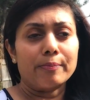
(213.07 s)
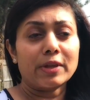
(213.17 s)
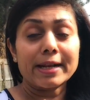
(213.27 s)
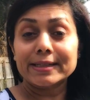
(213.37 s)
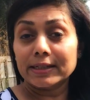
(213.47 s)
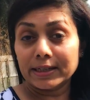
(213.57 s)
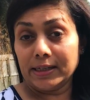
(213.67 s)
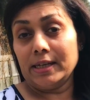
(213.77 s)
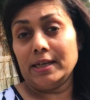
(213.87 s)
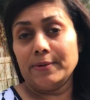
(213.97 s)
That's the
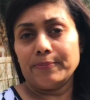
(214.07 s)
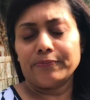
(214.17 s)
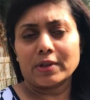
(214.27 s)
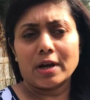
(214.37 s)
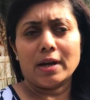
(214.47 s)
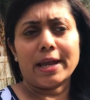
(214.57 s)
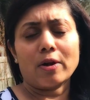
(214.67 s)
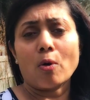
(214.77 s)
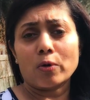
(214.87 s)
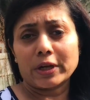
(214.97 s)
key. Like
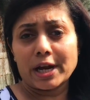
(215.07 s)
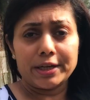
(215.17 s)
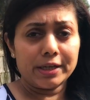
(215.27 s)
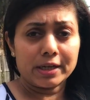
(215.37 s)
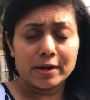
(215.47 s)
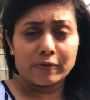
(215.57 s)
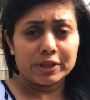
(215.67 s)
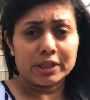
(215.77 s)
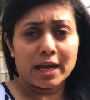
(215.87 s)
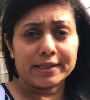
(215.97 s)
organic
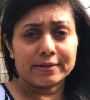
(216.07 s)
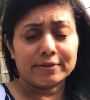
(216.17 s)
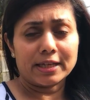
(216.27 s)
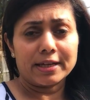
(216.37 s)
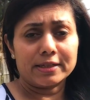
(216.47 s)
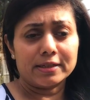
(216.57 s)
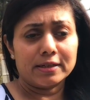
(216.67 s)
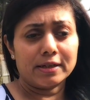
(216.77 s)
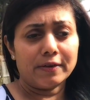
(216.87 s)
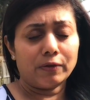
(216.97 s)
fertilizer, that
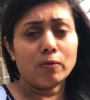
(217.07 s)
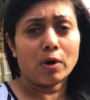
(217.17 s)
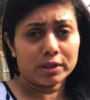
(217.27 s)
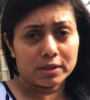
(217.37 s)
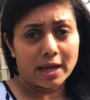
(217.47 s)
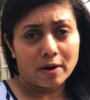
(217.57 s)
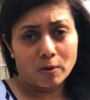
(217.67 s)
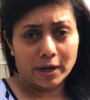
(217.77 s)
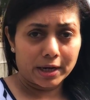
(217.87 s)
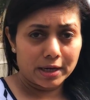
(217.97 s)
if you want like
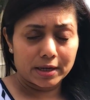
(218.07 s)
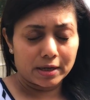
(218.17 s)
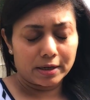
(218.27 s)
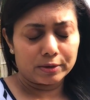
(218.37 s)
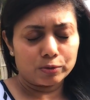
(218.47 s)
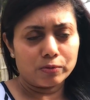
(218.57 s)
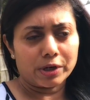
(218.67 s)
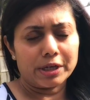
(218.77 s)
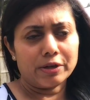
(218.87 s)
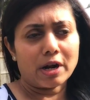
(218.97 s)
organic
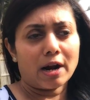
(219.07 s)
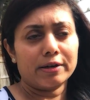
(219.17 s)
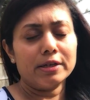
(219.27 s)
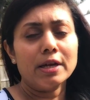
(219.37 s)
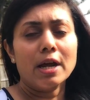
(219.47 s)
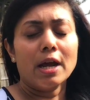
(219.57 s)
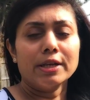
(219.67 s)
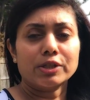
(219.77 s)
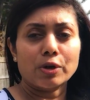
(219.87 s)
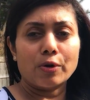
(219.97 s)
Tuvar in your garden.
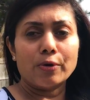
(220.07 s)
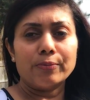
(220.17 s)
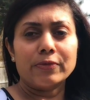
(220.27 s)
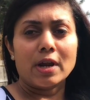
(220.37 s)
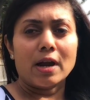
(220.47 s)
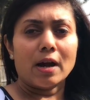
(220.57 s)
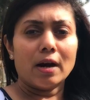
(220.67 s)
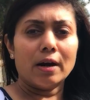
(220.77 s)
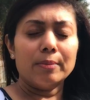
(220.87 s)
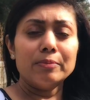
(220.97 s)
So
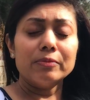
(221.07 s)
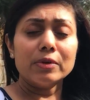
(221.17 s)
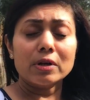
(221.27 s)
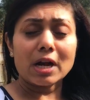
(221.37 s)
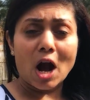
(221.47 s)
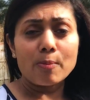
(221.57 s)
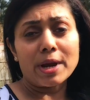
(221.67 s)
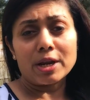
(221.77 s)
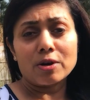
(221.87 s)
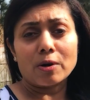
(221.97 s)
cow
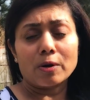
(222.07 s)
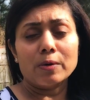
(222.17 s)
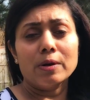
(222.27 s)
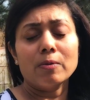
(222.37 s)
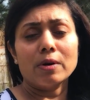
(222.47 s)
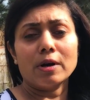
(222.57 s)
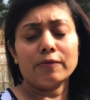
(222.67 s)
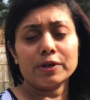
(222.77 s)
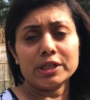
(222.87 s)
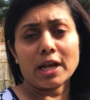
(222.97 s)
manure
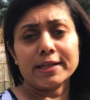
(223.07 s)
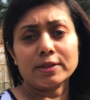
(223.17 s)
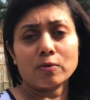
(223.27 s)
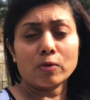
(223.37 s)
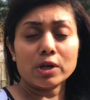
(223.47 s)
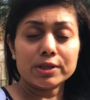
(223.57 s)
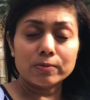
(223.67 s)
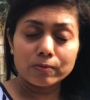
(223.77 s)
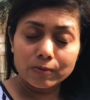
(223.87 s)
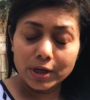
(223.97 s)
fertilizer works
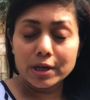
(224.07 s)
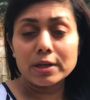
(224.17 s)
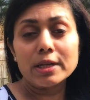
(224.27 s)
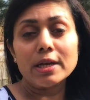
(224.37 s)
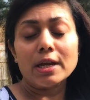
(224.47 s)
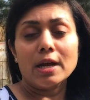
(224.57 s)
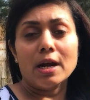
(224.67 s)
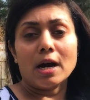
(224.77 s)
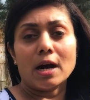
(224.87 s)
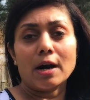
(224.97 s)
really
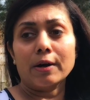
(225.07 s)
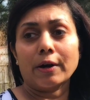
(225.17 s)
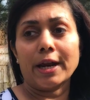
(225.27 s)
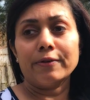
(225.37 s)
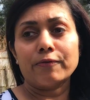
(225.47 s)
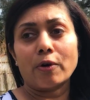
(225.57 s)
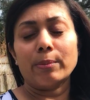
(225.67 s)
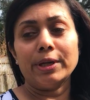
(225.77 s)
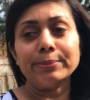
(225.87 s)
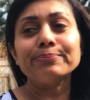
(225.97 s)
great for
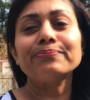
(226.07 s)
me.